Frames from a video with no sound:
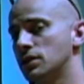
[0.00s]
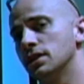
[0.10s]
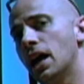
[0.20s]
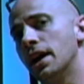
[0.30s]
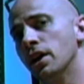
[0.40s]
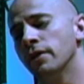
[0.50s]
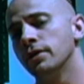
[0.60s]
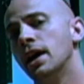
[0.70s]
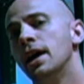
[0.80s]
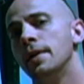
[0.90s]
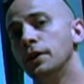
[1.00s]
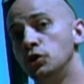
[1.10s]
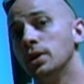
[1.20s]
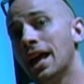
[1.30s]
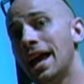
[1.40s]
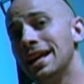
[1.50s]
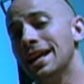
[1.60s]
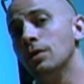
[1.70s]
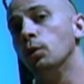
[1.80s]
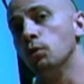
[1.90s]
is light enough that you can hang
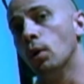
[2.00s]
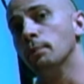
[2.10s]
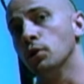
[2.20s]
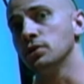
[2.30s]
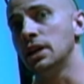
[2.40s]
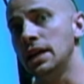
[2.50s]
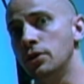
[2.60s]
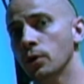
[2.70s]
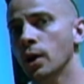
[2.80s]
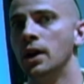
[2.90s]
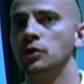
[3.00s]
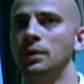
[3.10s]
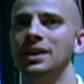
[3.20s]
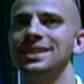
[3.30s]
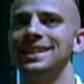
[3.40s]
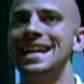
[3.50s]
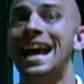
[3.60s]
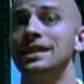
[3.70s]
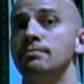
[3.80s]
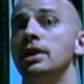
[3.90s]
it with one person either. So it doesn't
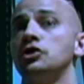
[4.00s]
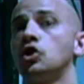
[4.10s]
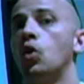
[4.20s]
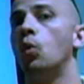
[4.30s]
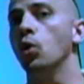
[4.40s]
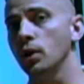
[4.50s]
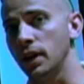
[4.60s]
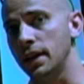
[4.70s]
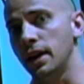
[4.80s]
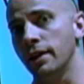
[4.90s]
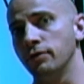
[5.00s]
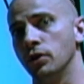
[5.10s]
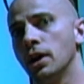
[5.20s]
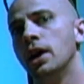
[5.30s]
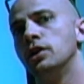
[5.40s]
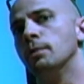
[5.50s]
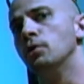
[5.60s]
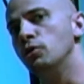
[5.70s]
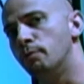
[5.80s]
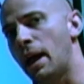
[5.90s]
take as much coordinated effort to
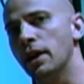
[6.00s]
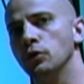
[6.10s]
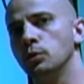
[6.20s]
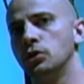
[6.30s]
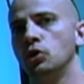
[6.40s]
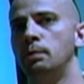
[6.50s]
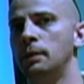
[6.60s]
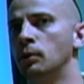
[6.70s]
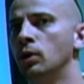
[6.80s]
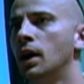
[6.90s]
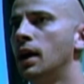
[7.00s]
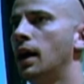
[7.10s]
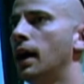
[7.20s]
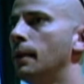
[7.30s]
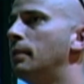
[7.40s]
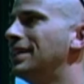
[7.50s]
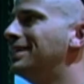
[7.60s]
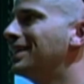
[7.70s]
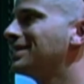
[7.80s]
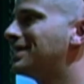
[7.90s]
move panels with 2 people, but
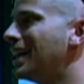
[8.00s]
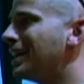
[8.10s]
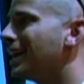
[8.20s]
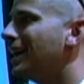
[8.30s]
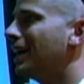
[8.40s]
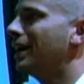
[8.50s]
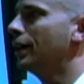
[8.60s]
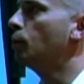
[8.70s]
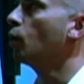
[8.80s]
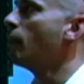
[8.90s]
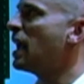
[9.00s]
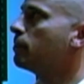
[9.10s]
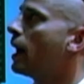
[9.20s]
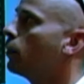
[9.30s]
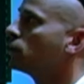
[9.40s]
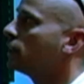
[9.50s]
it does take a little more manpower to